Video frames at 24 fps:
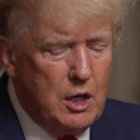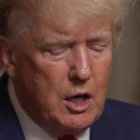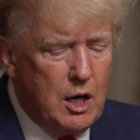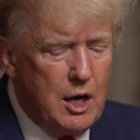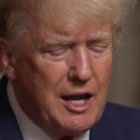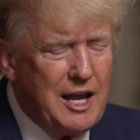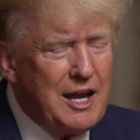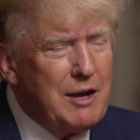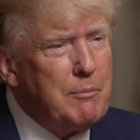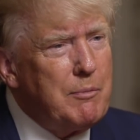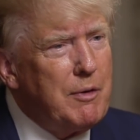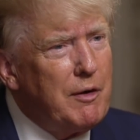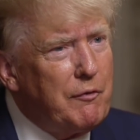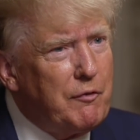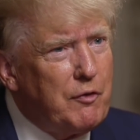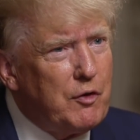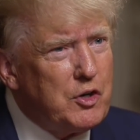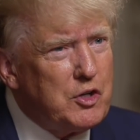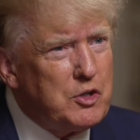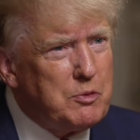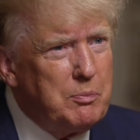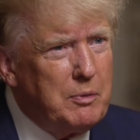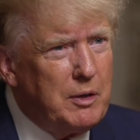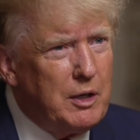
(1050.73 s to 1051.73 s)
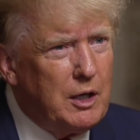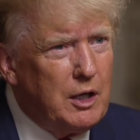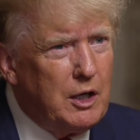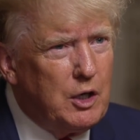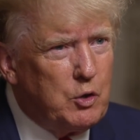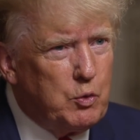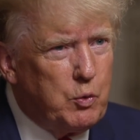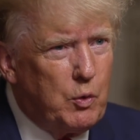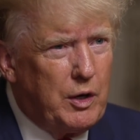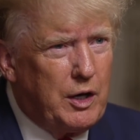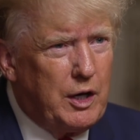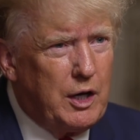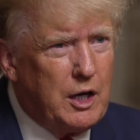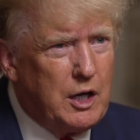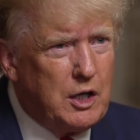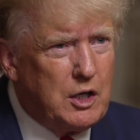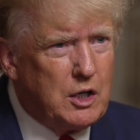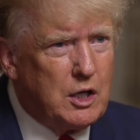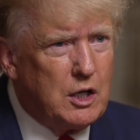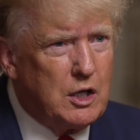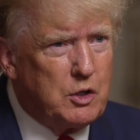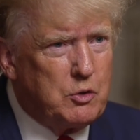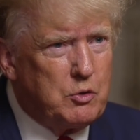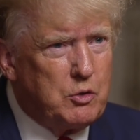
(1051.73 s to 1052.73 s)
I had my first meeting,
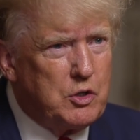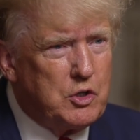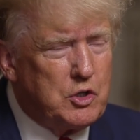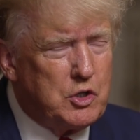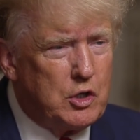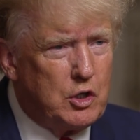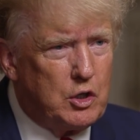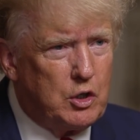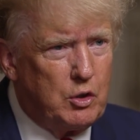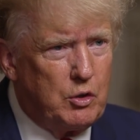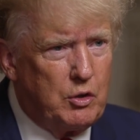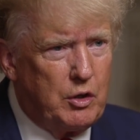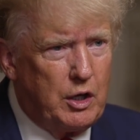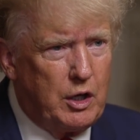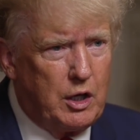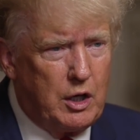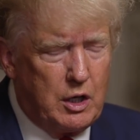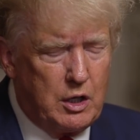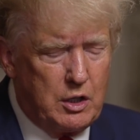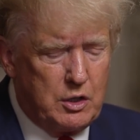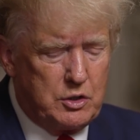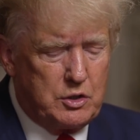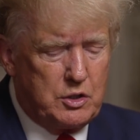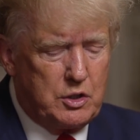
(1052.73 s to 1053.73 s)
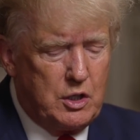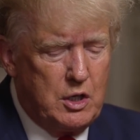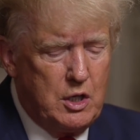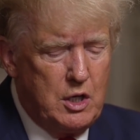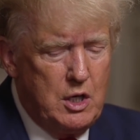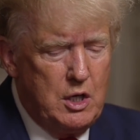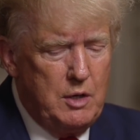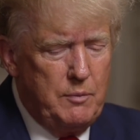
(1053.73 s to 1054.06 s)
28 countries, including us,